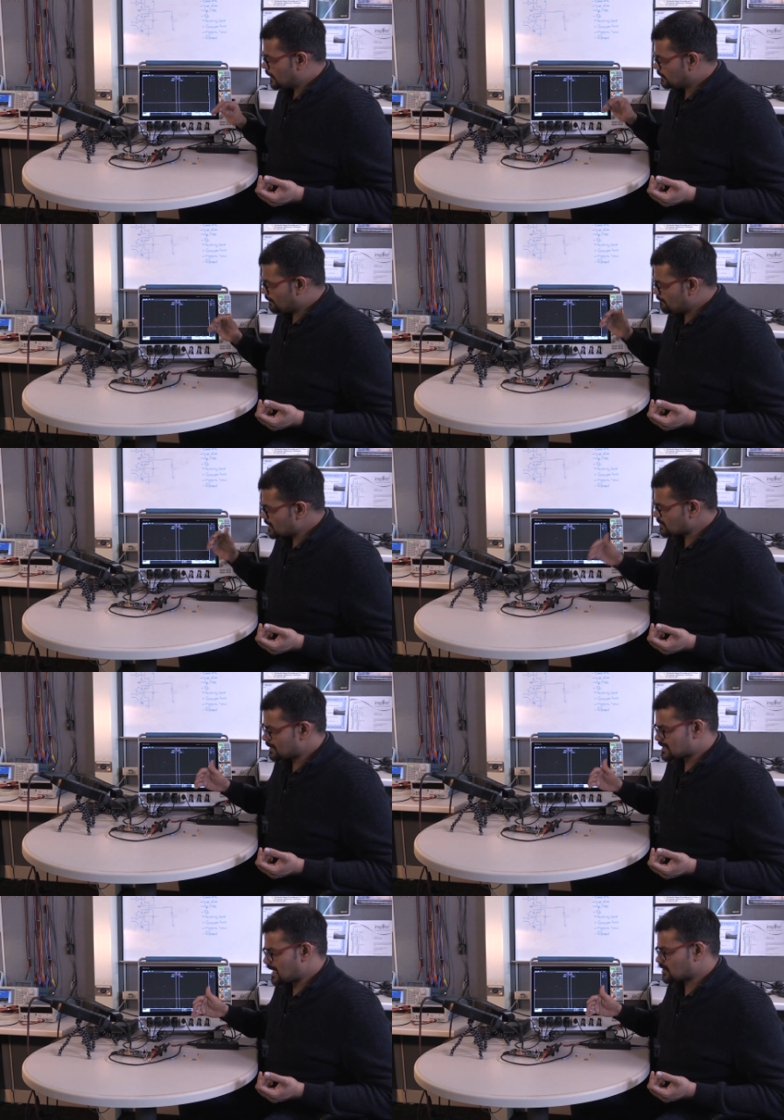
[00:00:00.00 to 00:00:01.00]
the
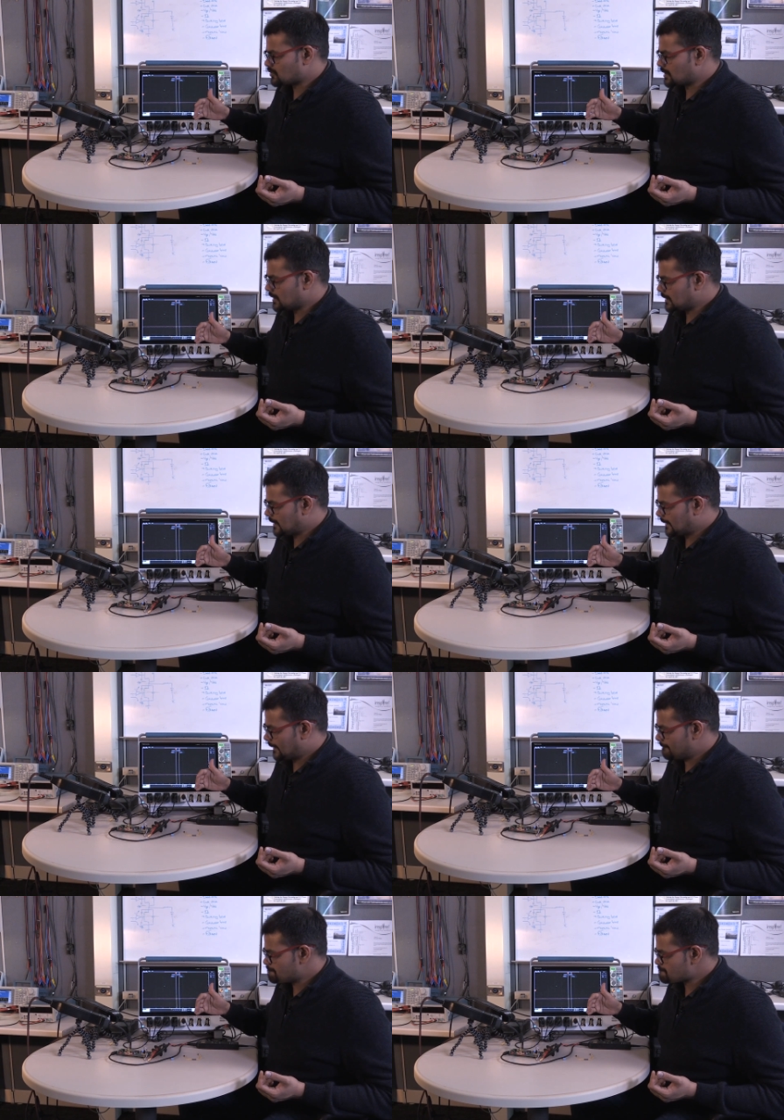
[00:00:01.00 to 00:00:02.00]
measurements actually
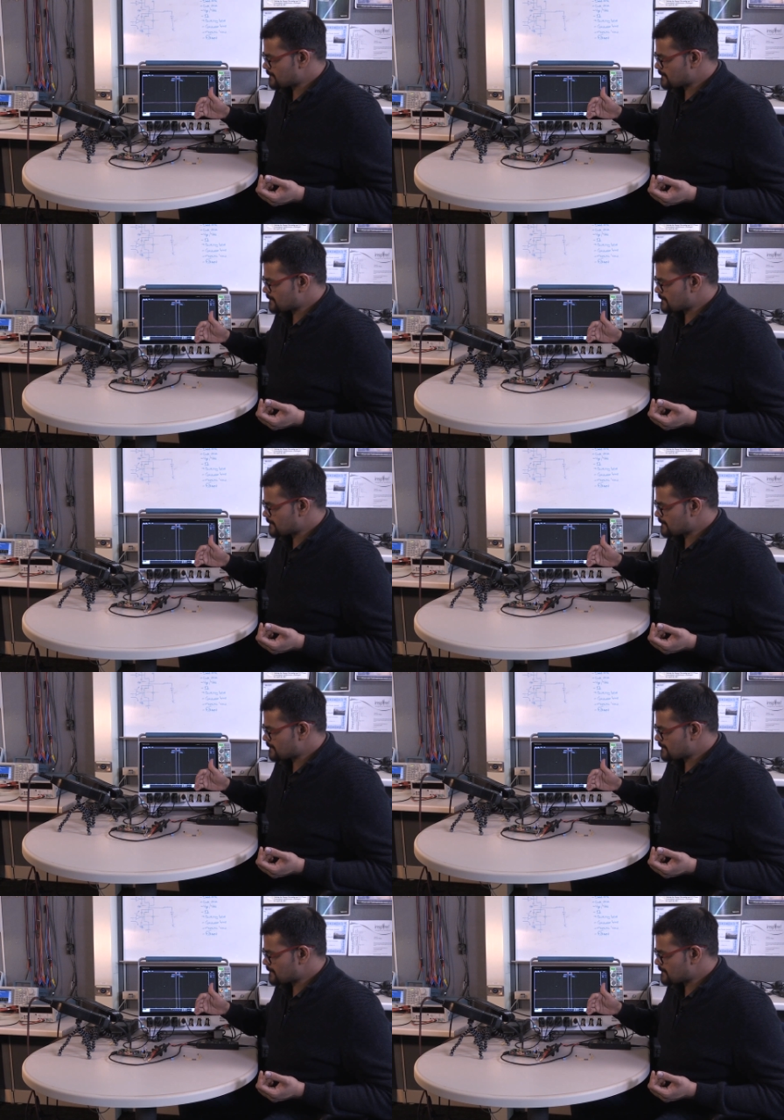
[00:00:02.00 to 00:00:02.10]
uh,